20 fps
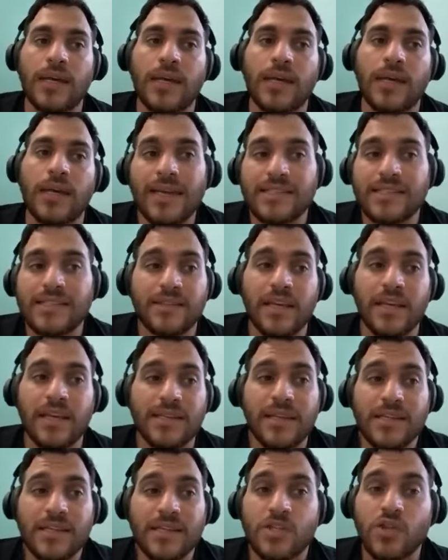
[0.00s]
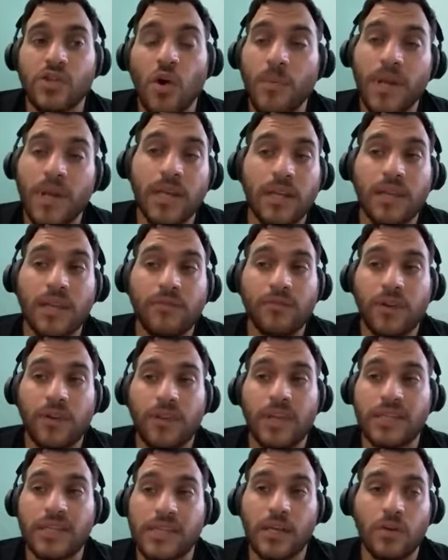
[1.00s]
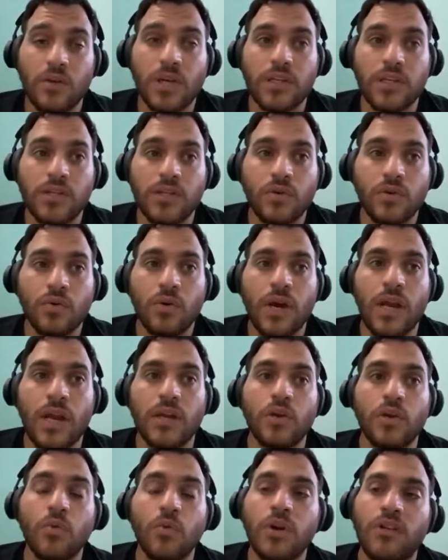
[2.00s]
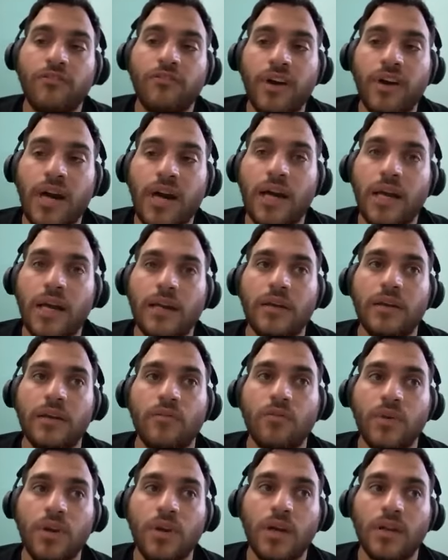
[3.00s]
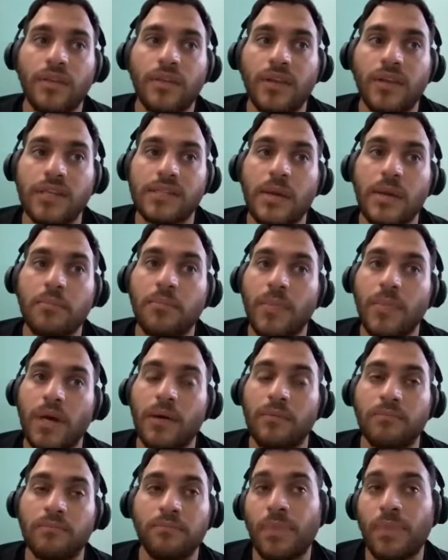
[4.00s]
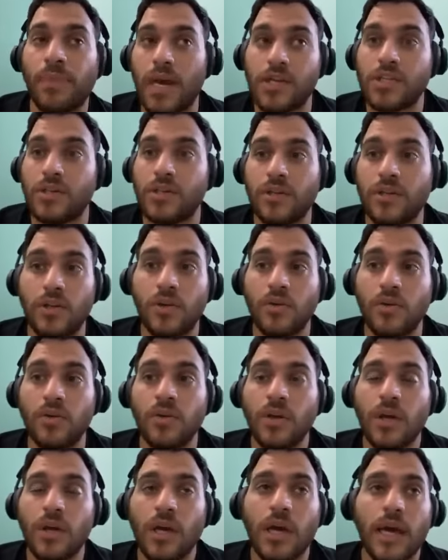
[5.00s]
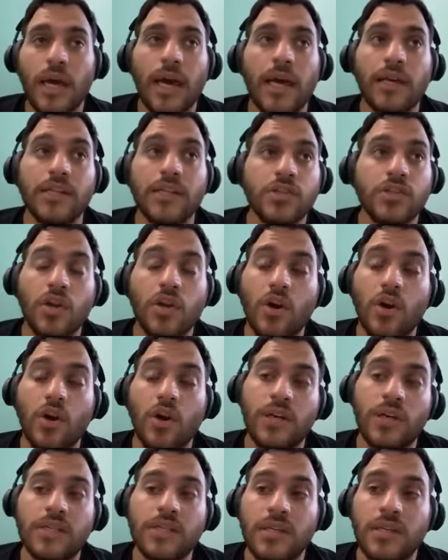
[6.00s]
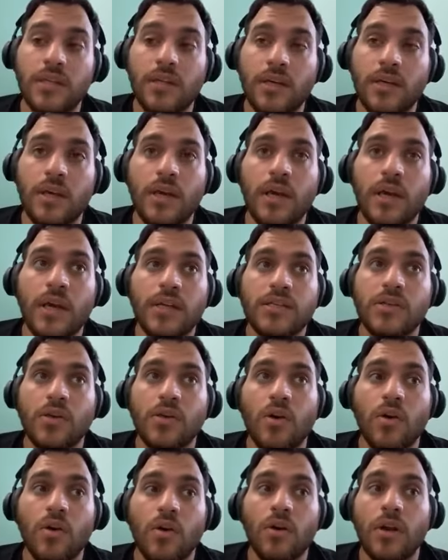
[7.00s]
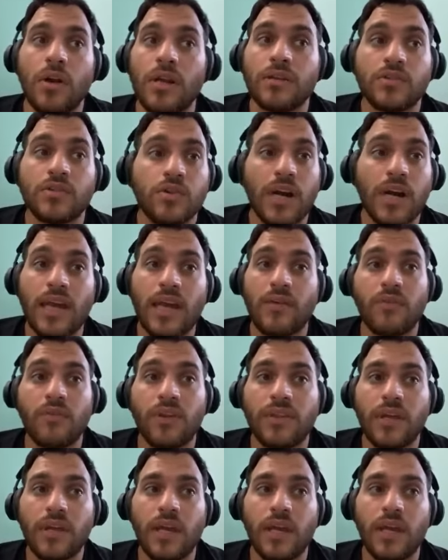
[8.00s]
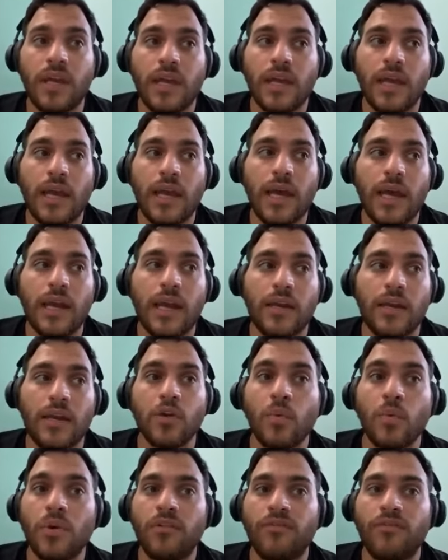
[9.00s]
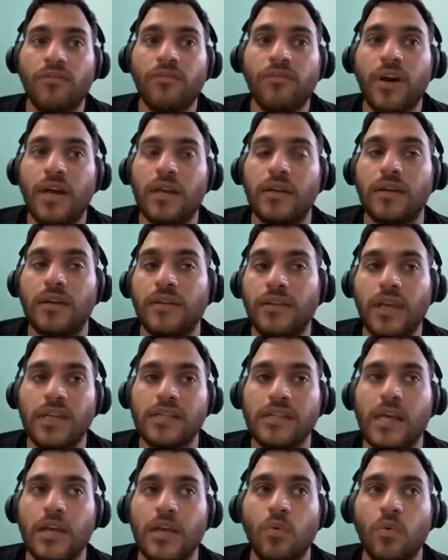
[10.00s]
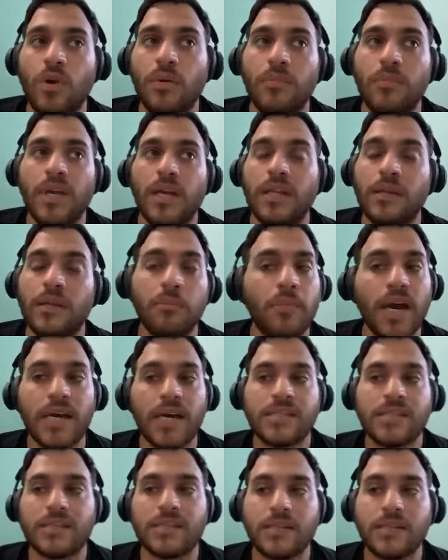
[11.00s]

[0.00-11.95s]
there's so many different things that you can do, and you want to find the real things that passion you, and it's not easy. So try everything, and you will find the things that you want to be the best